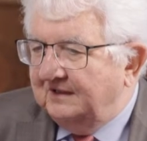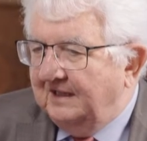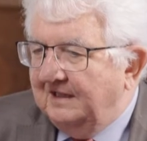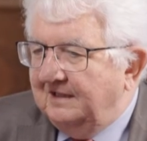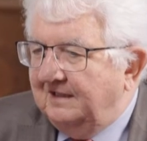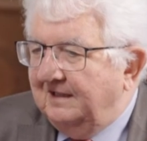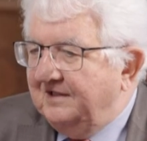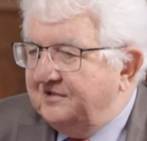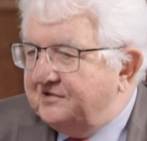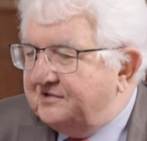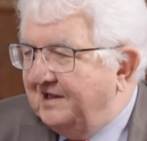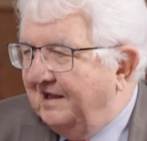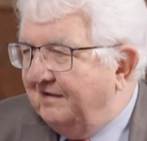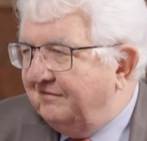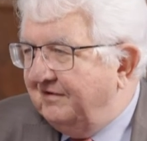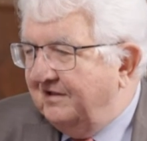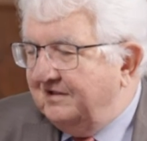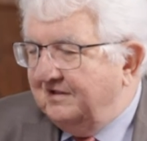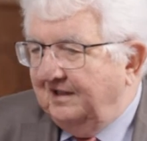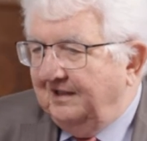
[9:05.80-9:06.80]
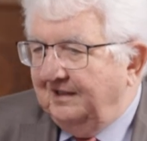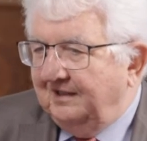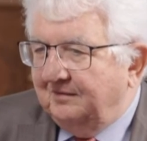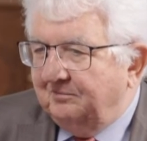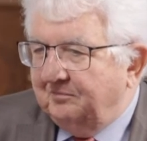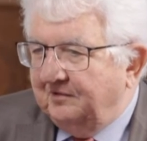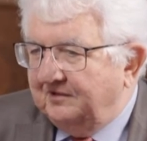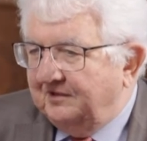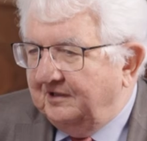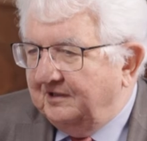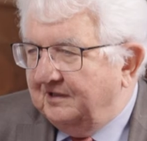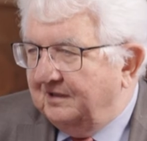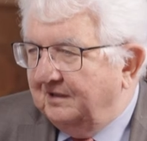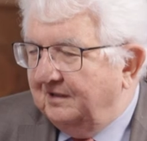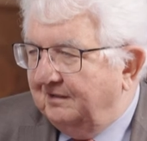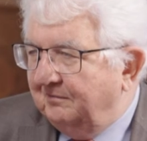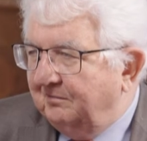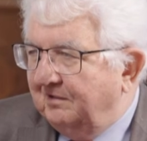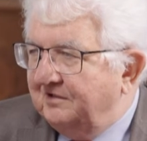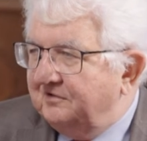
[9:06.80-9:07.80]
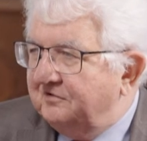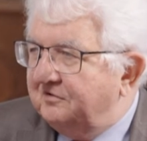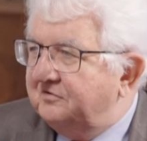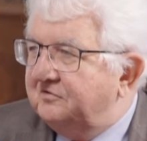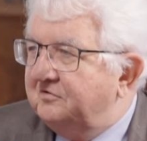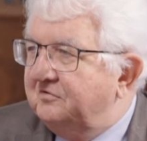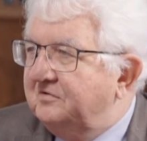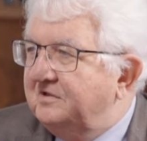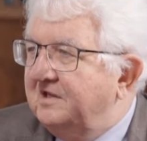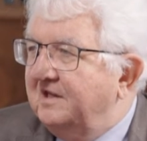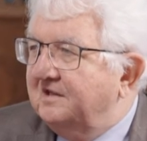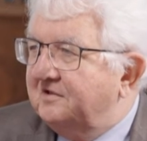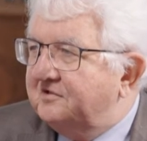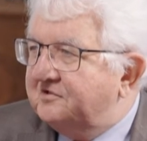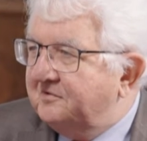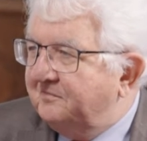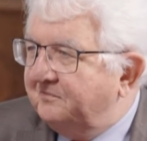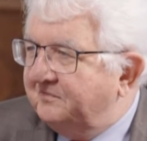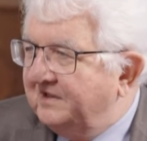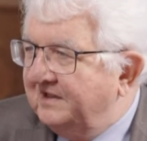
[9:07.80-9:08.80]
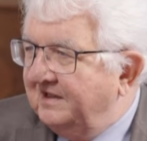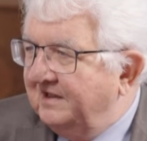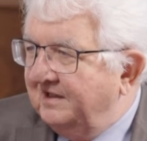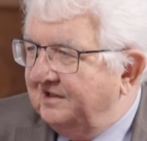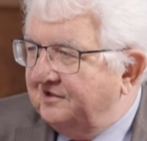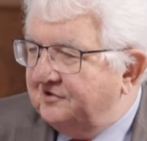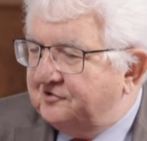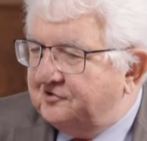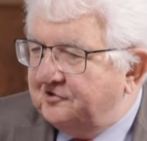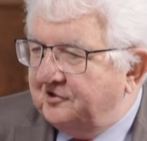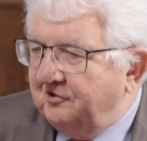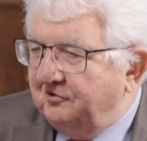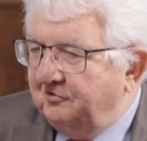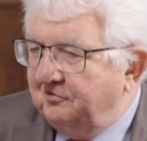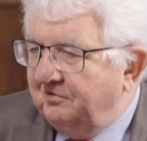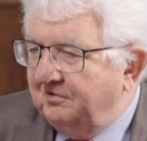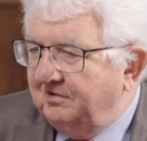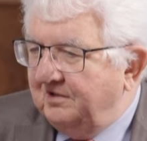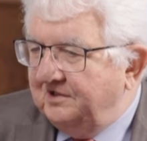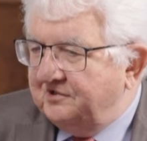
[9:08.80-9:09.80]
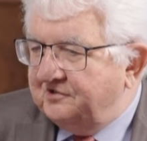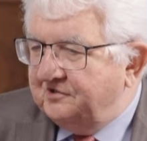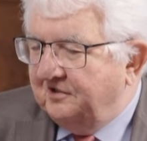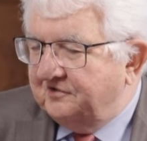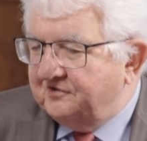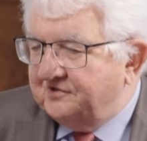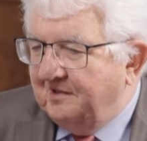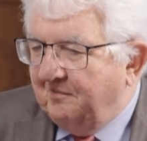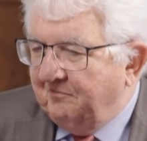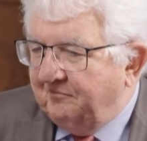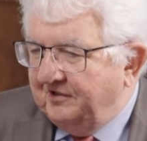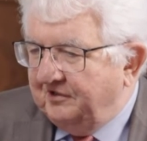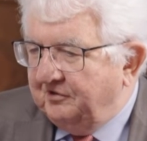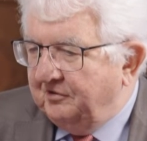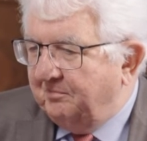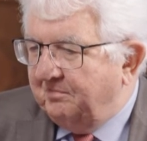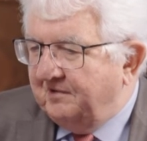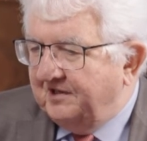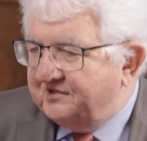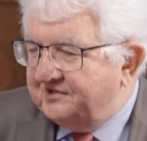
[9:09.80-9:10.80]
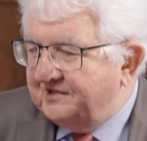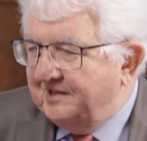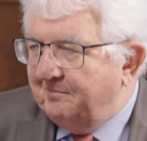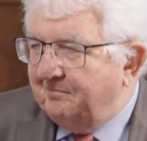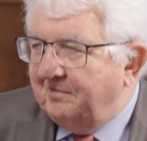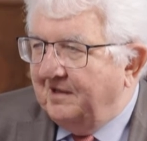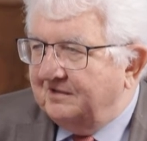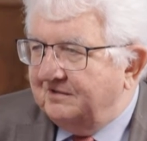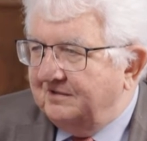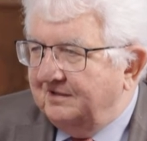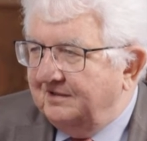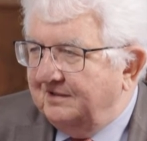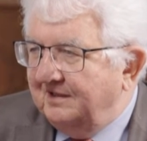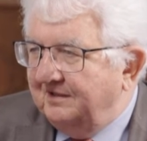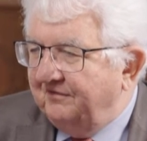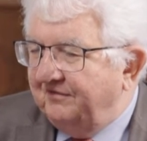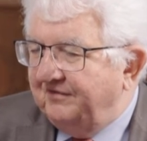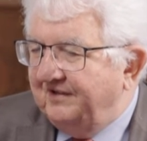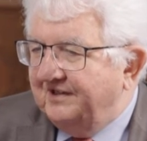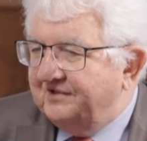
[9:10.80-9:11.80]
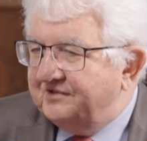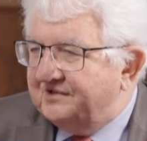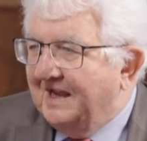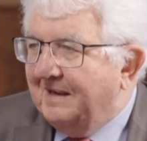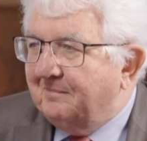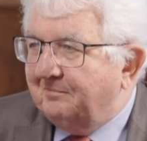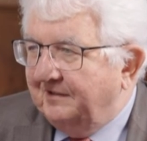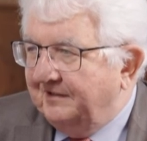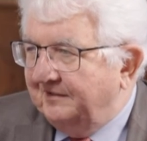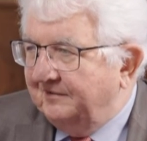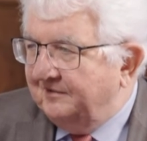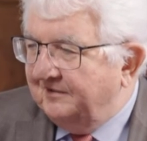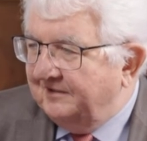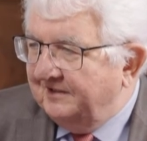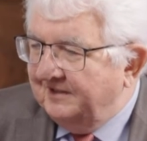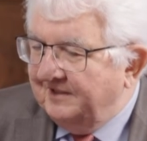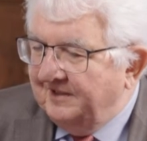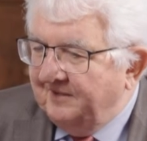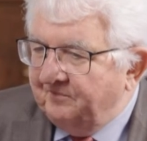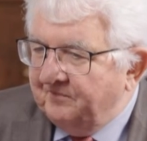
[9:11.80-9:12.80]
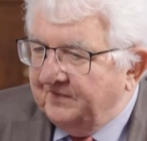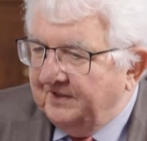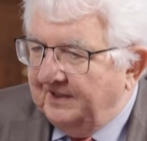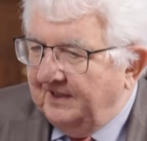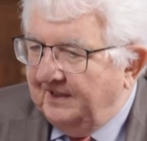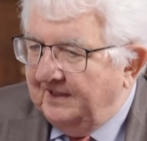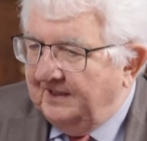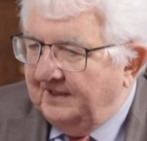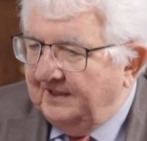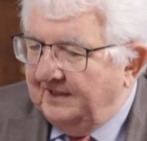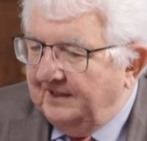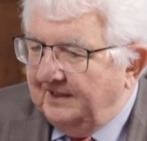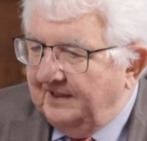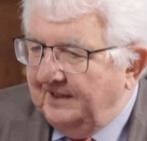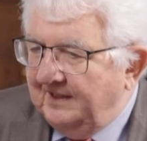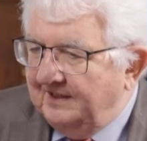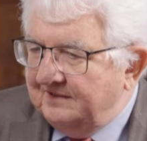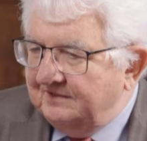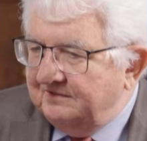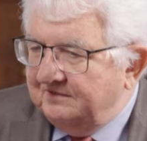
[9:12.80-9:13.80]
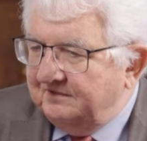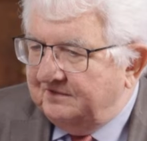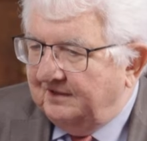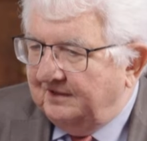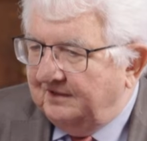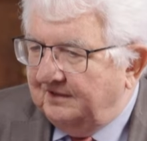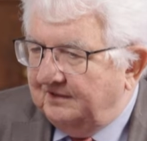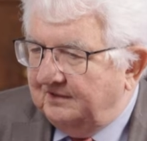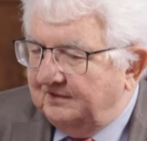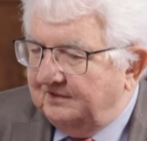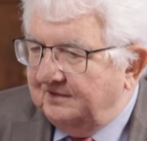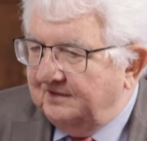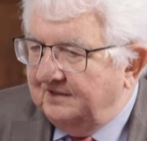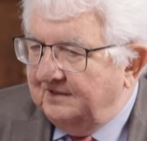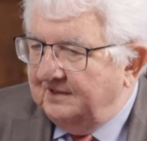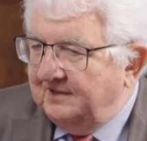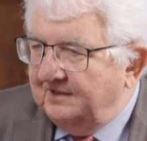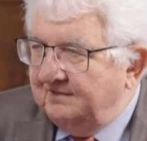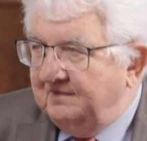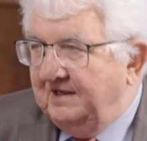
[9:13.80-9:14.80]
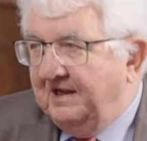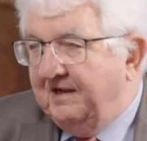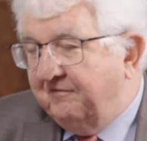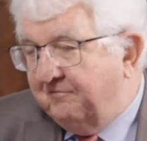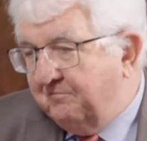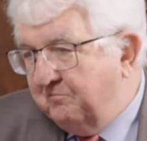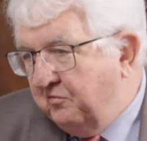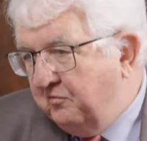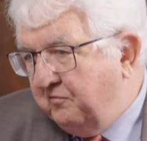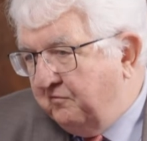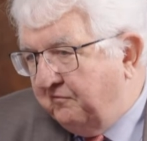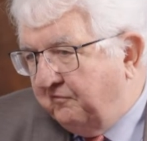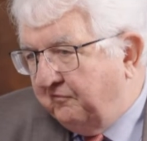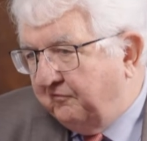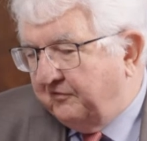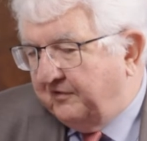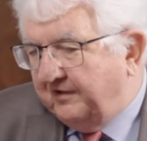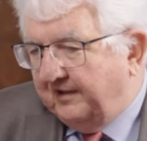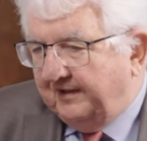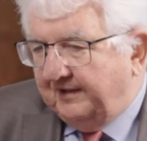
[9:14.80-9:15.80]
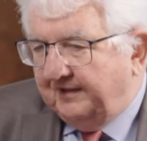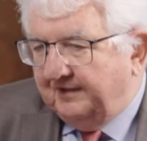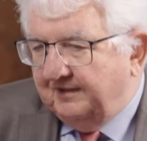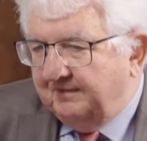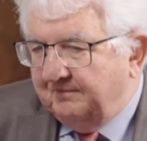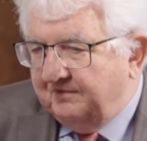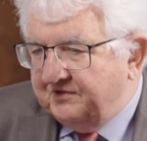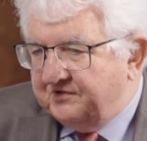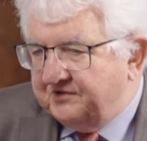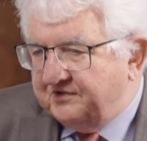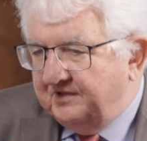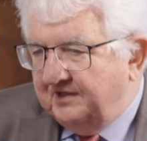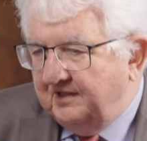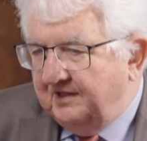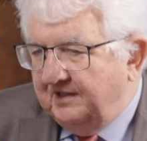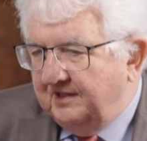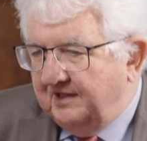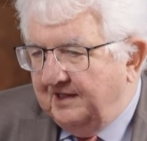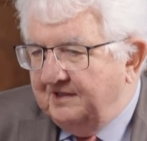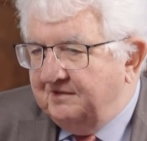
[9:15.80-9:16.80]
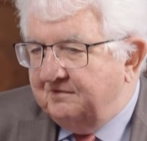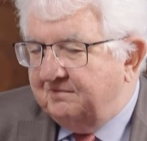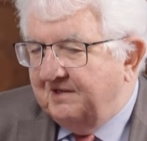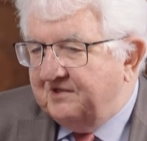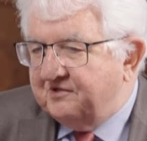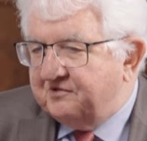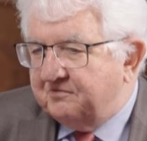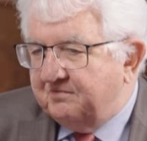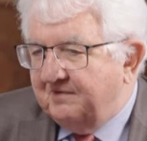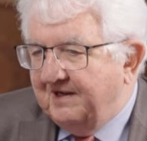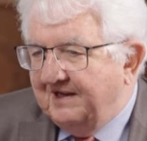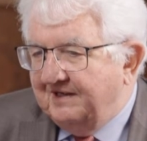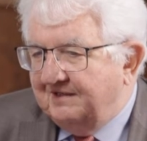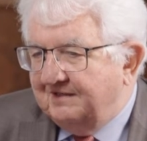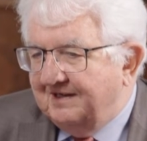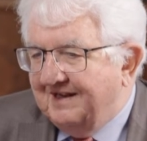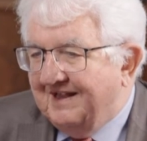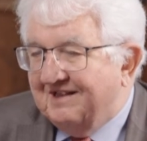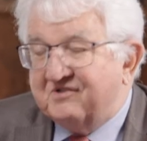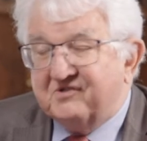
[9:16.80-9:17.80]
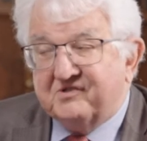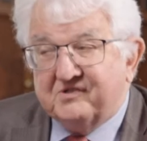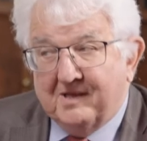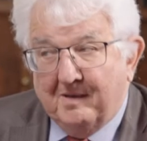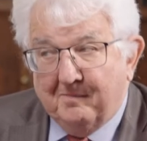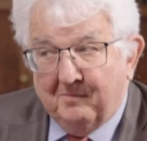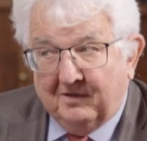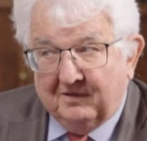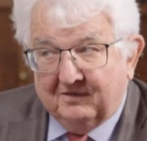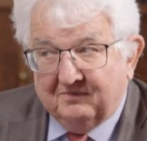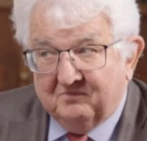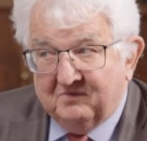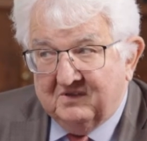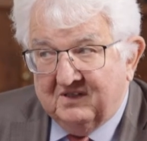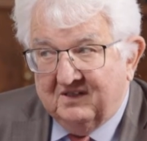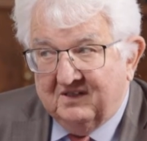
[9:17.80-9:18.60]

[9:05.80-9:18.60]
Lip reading: at least half a year, particularly 1 to 2 years. So it's not something you press the button and things happen. We have moved with the interest rate last summer,